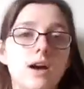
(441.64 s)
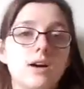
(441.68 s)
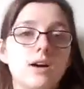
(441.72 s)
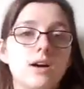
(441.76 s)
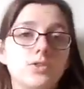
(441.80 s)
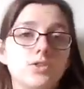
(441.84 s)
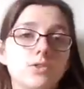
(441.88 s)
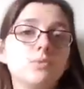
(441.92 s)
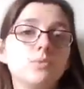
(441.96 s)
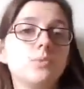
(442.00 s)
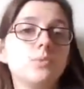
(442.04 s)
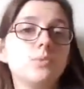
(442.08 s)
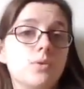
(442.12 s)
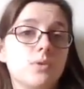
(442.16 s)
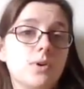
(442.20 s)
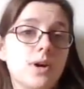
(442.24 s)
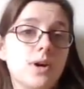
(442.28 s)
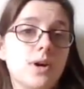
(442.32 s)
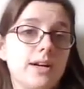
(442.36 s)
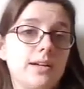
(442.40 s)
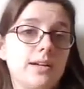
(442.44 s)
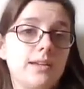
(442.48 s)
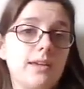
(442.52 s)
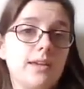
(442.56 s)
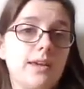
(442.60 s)
I'll do a wall
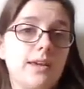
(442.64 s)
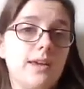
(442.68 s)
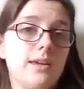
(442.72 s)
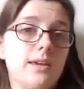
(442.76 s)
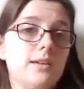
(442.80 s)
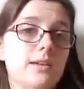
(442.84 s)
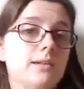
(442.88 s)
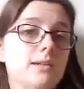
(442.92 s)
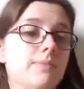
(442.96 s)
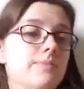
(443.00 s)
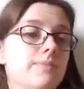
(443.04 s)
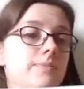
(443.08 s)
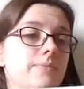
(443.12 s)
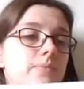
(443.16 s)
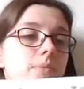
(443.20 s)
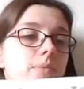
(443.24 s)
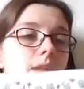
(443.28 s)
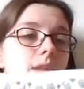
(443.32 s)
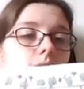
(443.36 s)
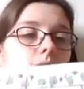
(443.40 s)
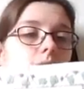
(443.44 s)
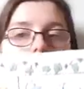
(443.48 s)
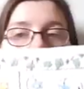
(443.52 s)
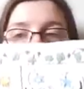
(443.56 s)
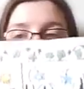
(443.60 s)
hanging,
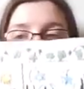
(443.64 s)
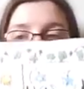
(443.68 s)
and